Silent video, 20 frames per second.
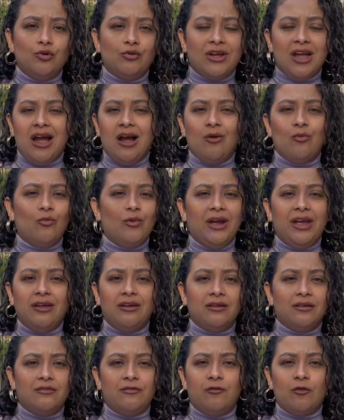You can't
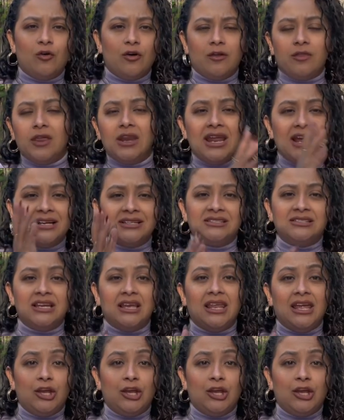wait for the next day.